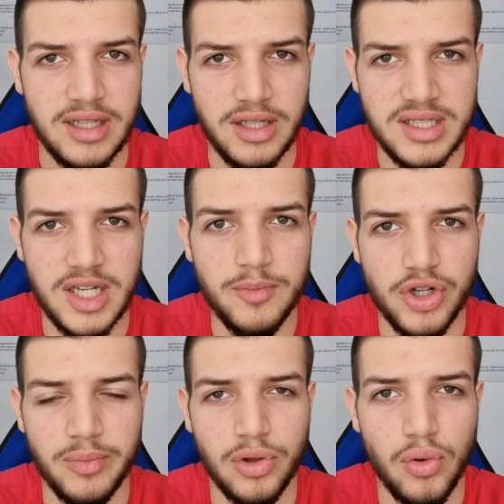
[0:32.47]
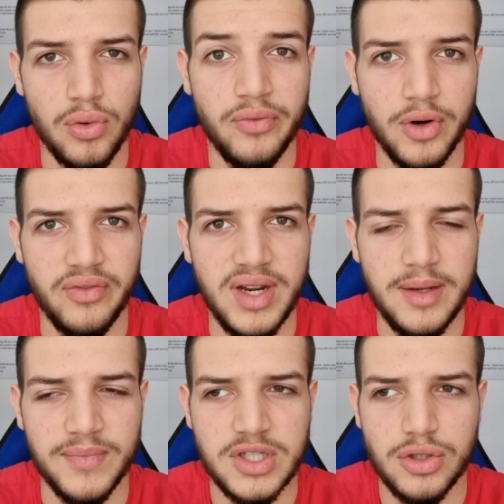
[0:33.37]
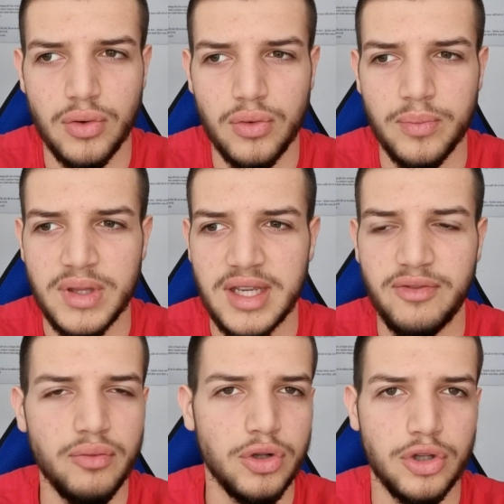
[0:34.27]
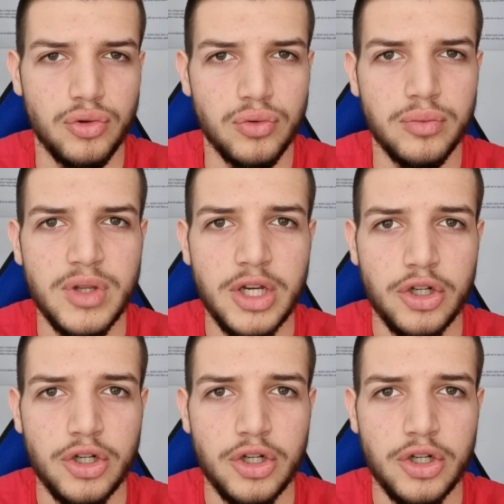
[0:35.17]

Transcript: in the description below for free. So if you want to